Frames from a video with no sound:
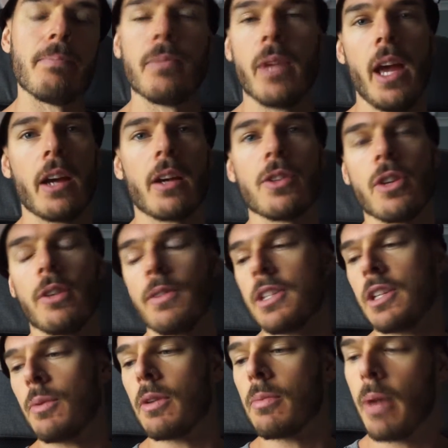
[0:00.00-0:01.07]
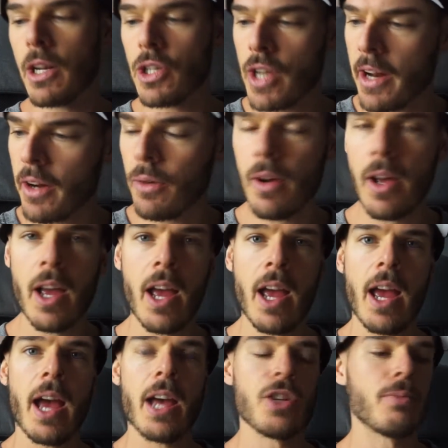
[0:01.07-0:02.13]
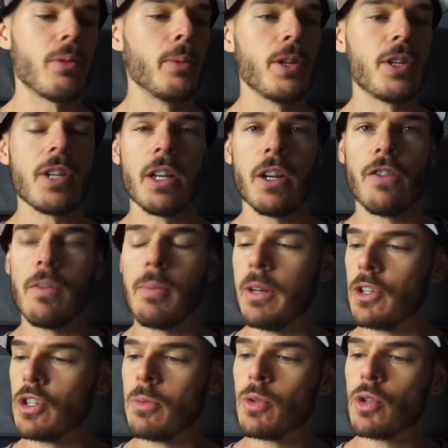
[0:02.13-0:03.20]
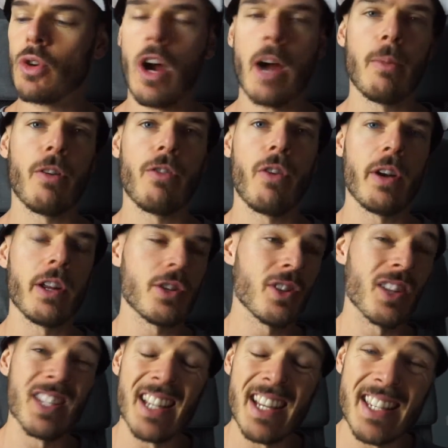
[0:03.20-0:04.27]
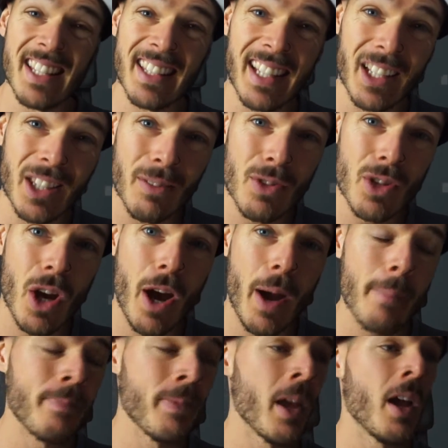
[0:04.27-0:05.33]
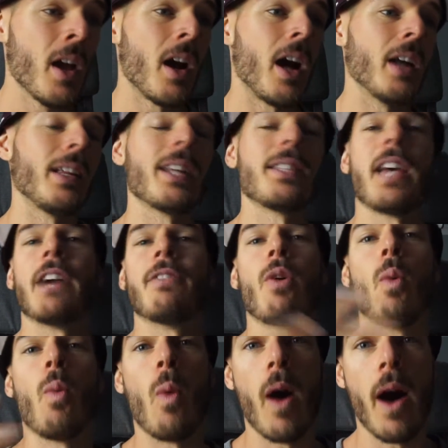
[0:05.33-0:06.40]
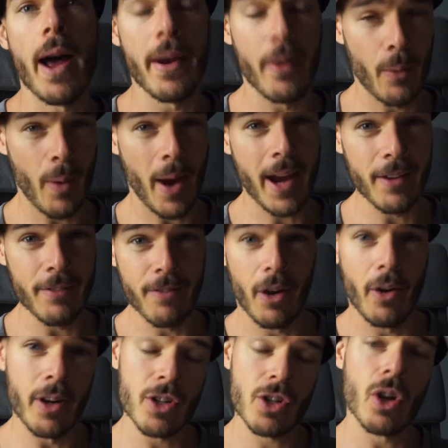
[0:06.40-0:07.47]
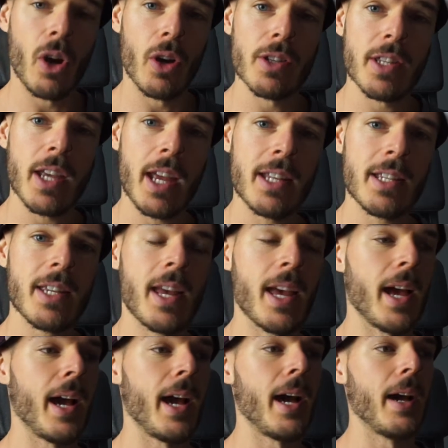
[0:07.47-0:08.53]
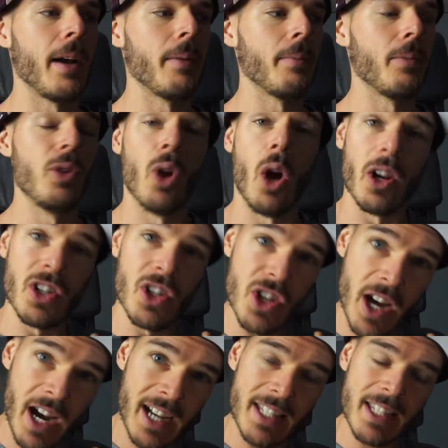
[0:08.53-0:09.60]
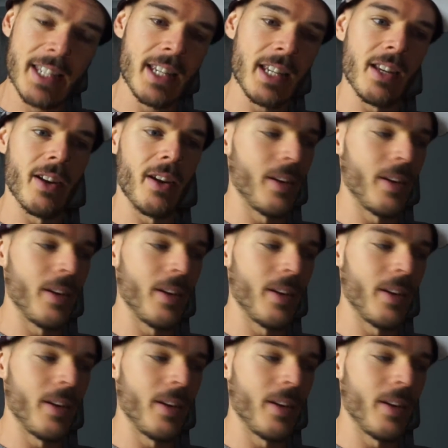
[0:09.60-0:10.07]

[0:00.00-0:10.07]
because obviously with my channel, as you've probably seen if you've been a subscriber for any sort of decent length of time, I like to have a wide array of various content, not just